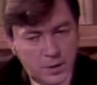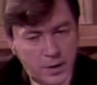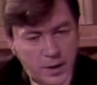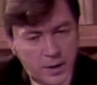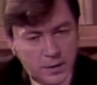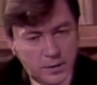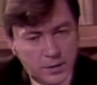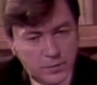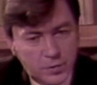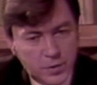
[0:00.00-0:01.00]
And,
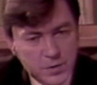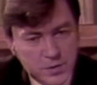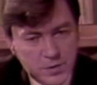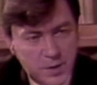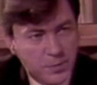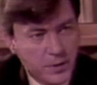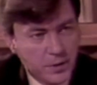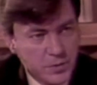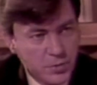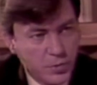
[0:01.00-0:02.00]
of course, the same thing
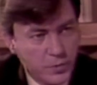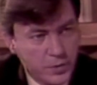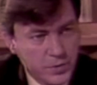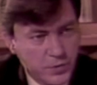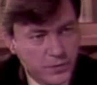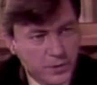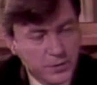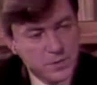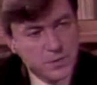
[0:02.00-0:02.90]
is true with juveniles.